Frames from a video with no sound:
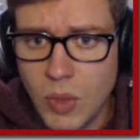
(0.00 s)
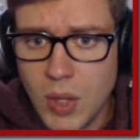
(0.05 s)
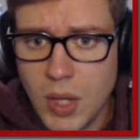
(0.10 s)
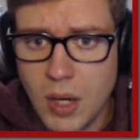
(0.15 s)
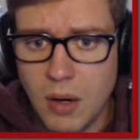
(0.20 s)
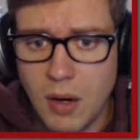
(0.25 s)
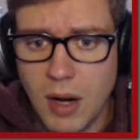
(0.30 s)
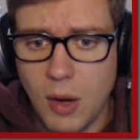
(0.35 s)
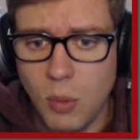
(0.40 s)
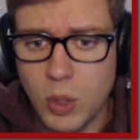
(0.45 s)

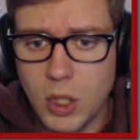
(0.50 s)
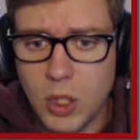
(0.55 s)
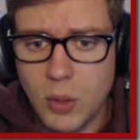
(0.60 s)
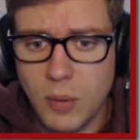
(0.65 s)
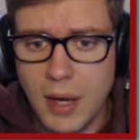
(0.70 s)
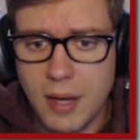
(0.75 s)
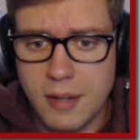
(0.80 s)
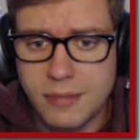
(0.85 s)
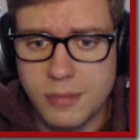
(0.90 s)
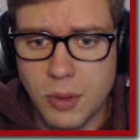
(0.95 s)
Alright, what do you
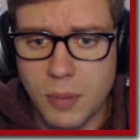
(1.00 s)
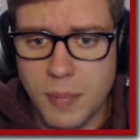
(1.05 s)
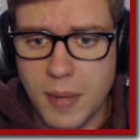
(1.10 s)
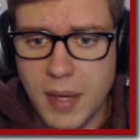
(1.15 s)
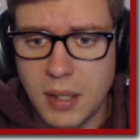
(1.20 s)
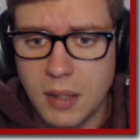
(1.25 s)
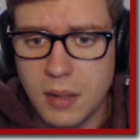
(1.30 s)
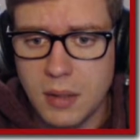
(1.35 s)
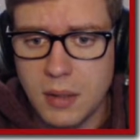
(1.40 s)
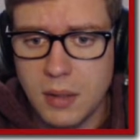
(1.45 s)
got for
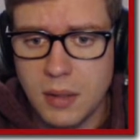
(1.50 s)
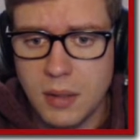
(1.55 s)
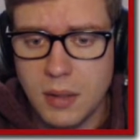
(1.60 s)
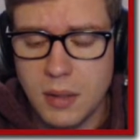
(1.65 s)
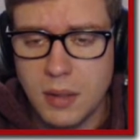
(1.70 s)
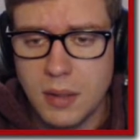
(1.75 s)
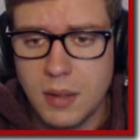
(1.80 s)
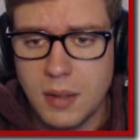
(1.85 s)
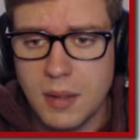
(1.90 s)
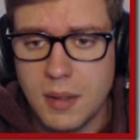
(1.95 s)
me?
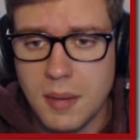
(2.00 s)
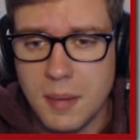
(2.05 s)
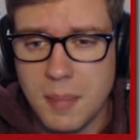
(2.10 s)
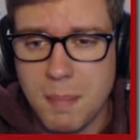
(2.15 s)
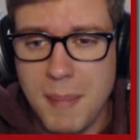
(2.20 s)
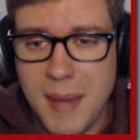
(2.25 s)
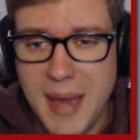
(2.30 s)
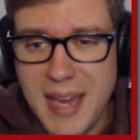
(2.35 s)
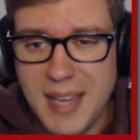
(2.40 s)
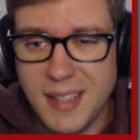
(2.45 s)

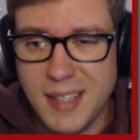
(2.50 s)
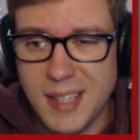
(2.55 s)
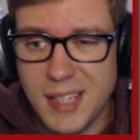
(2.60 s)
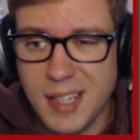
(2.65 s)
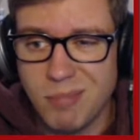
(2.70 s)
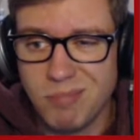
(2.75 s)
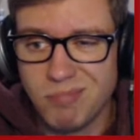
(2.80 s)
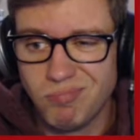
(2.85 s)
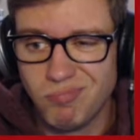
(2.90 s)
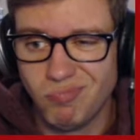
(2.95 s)

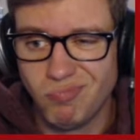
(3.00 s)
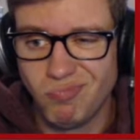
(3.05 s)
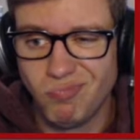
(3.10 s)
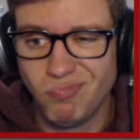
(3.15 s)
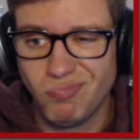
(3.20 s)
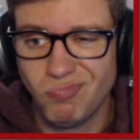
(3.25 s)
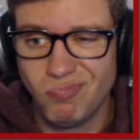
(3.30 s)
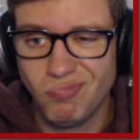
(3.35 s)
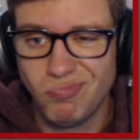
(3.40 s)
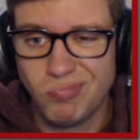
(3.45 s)
Manky?
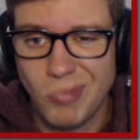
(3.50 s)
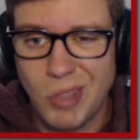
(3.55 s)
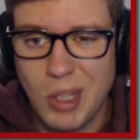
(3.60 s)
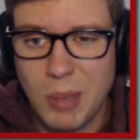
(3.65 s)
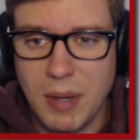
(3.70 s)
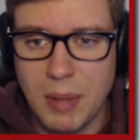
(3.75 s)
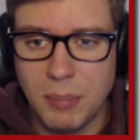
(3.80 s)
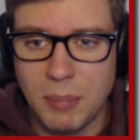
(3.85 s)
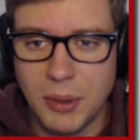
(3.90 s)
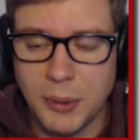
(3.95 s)
Come
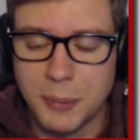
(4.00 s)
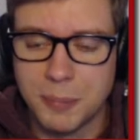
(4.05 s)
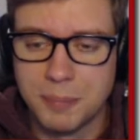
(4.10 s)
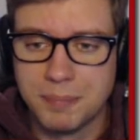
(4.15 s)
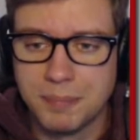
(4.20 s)
on, bro.